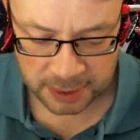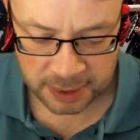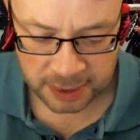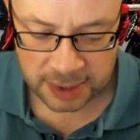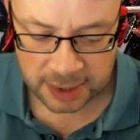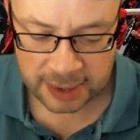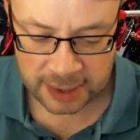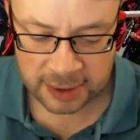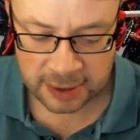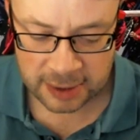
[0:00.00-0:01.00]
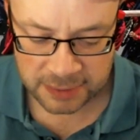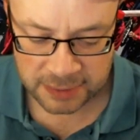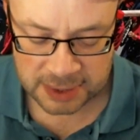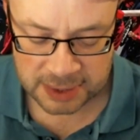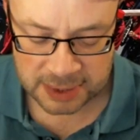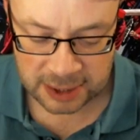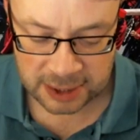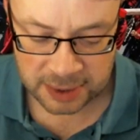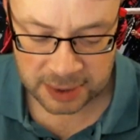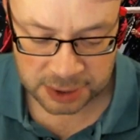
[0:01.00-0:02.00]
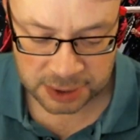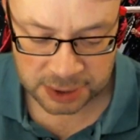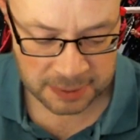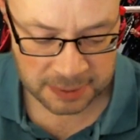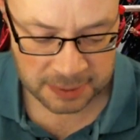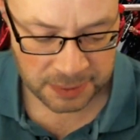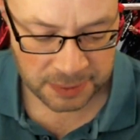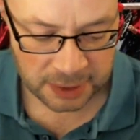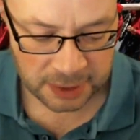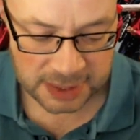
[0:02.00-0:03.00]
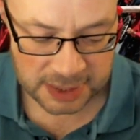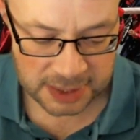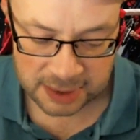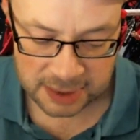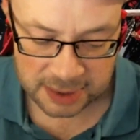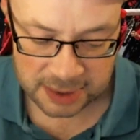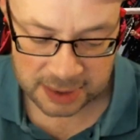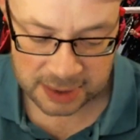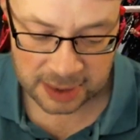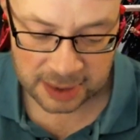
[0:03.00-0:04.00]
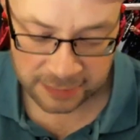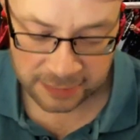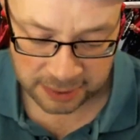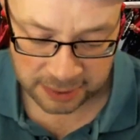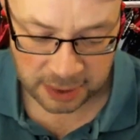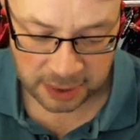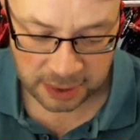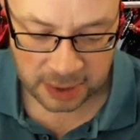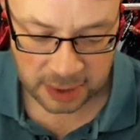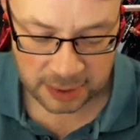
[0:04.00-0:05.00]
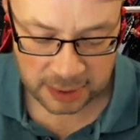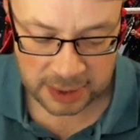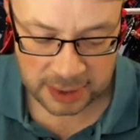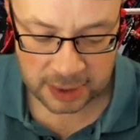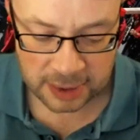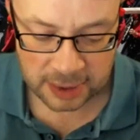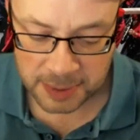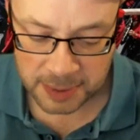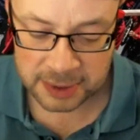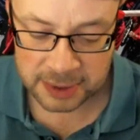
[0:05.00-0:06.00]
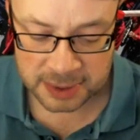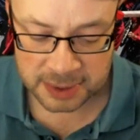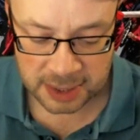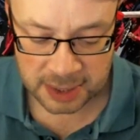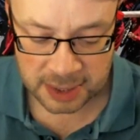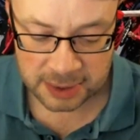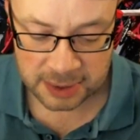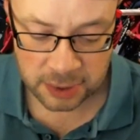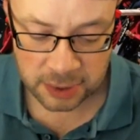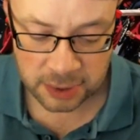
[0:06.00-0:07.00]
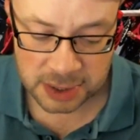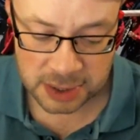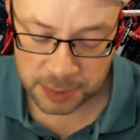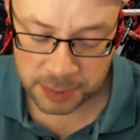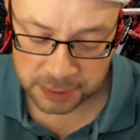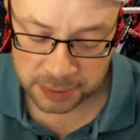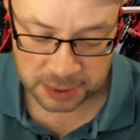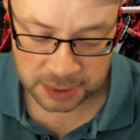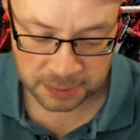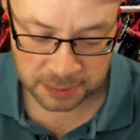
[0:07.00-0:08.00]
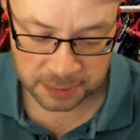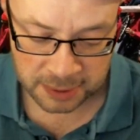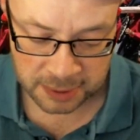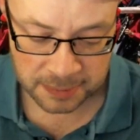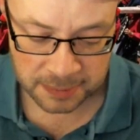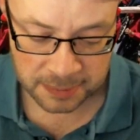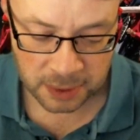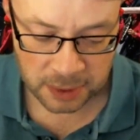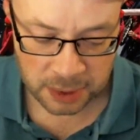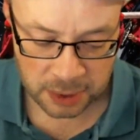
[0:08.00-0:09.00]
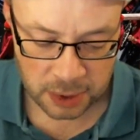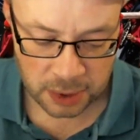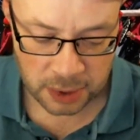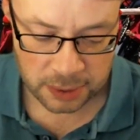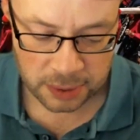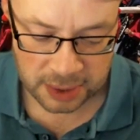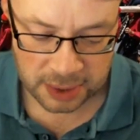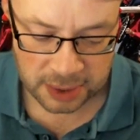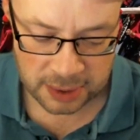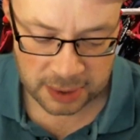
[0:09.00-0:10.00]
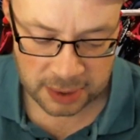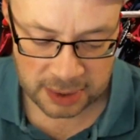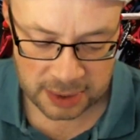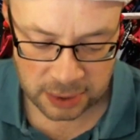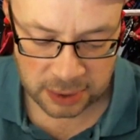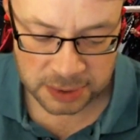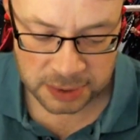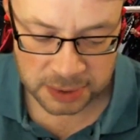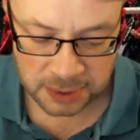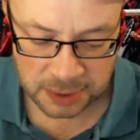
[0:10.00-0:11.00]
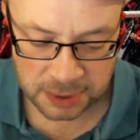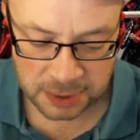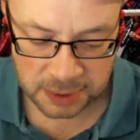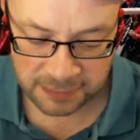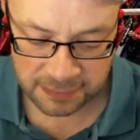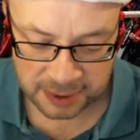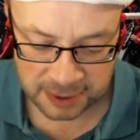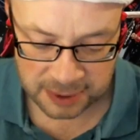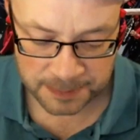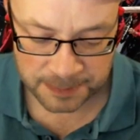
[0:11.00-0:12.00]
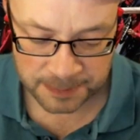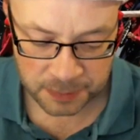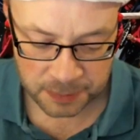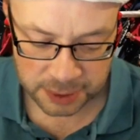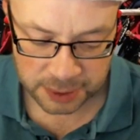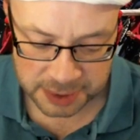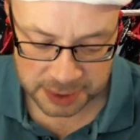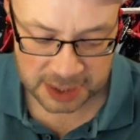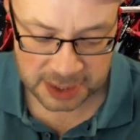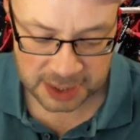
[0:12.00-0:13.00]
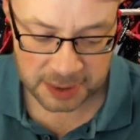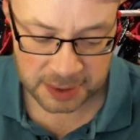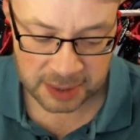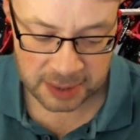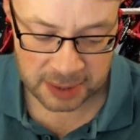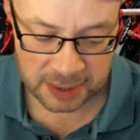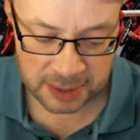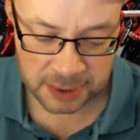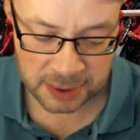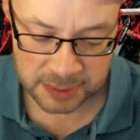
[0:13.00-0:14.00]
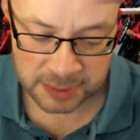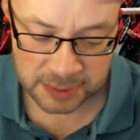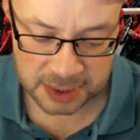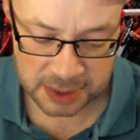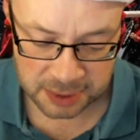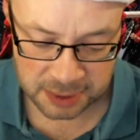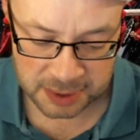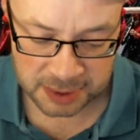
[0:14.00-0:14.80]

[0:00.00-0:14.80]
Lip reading: Al-Hafiz ibn Hajar said in Al-Fath, the companions did not oppose Umar, neither did those who came after them. Thus it became a unanimous agreement.